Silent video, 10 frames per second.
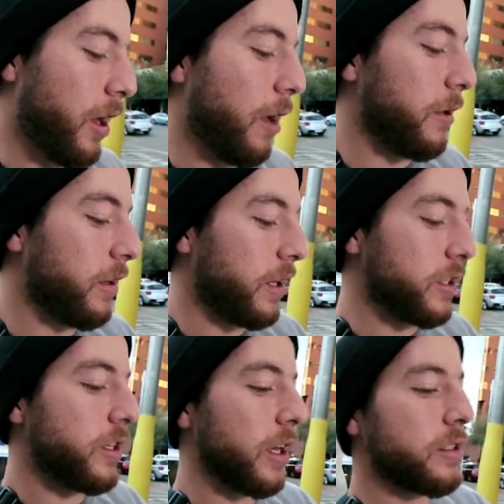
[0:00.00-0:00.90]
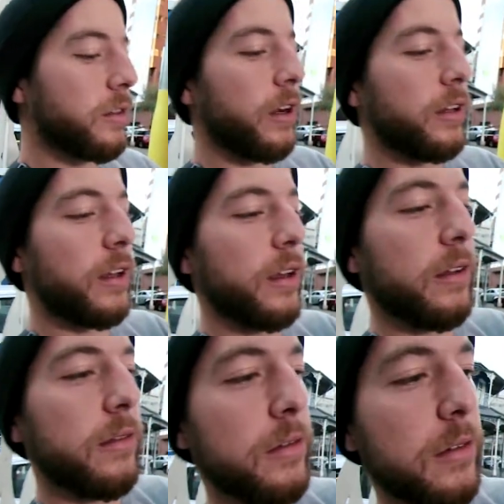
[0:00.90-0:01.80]
I mean, there's Jackson right
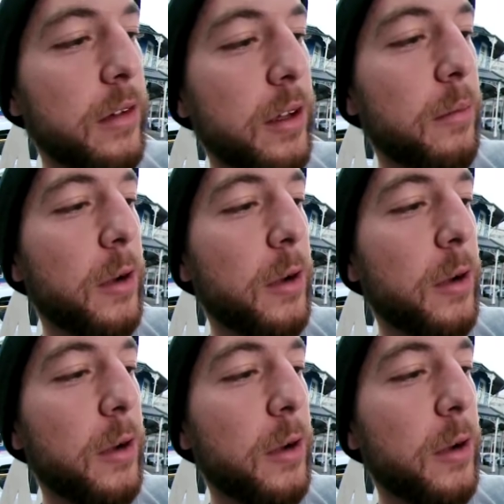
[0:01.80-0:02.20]
there in